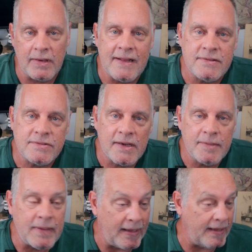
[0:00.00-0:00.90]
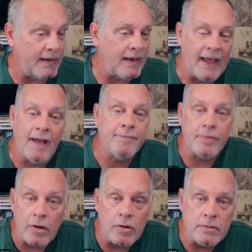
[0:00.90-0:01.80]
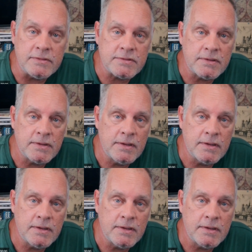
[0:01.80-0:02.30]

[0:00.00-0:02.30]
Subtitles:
last time, and half of those